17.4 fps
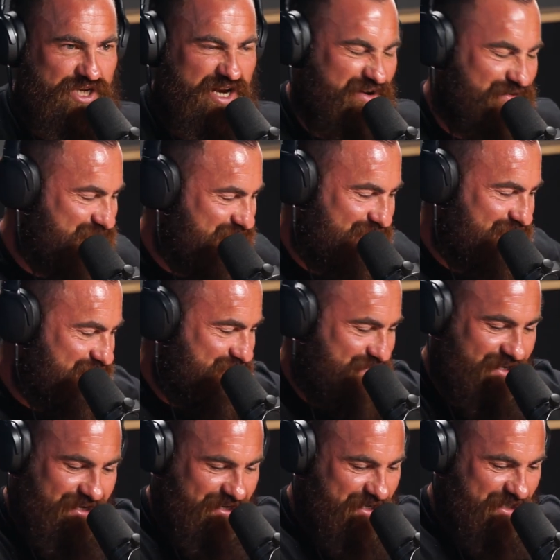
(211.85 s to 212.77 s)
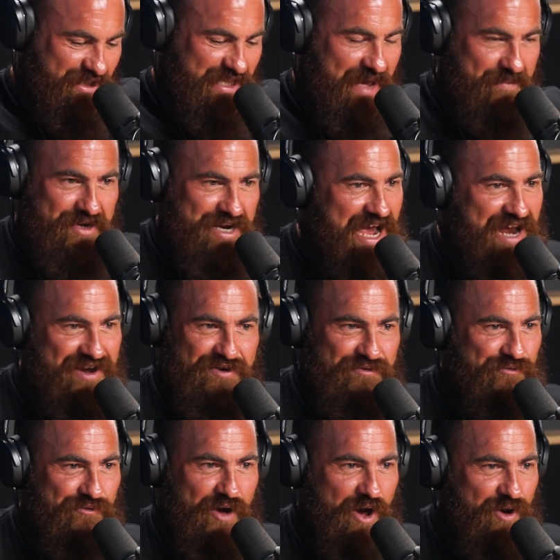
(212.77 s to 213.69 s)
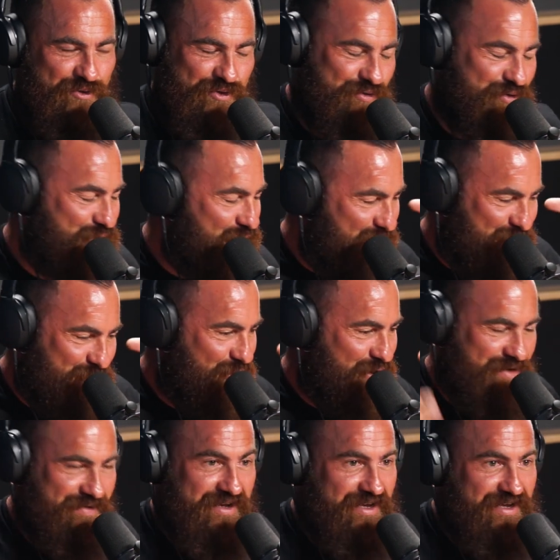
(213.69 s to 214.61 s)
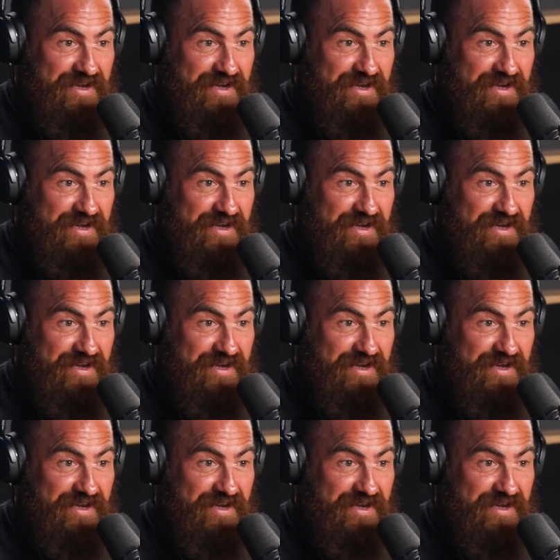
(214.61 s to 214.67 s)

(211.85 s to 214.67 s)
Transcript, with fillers: You know, it's in this laminated folder, and I'm like,